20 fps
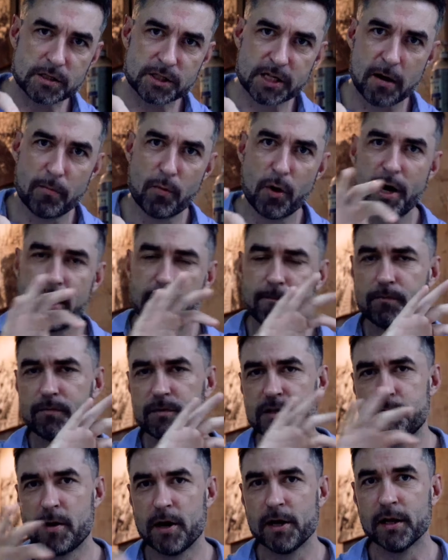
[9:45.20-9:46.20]
Subway,
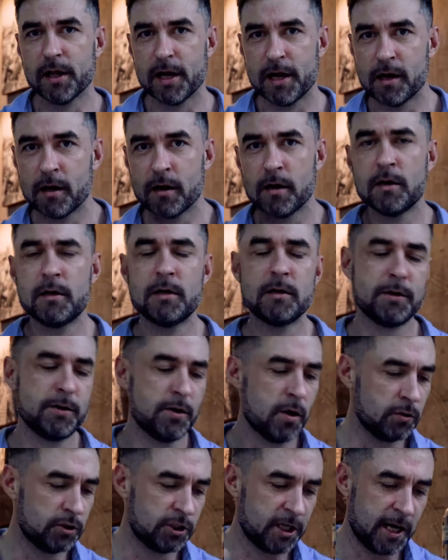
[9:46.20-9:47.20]
smell you later
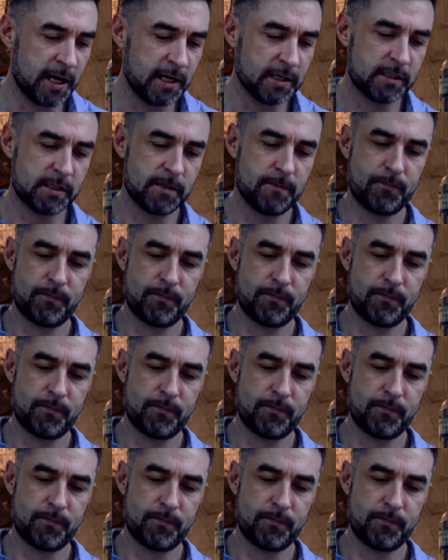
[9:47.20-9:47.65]
no chance.